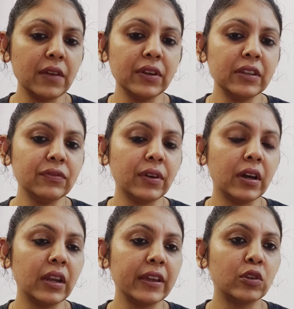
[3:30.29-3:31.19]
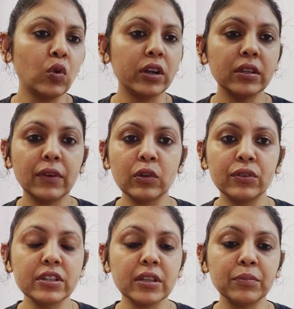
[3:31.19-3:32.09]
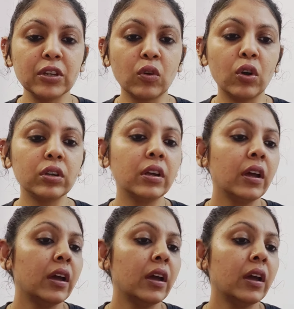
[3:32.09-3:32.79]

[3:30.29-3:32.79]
Even if like you are the one who did something wrong,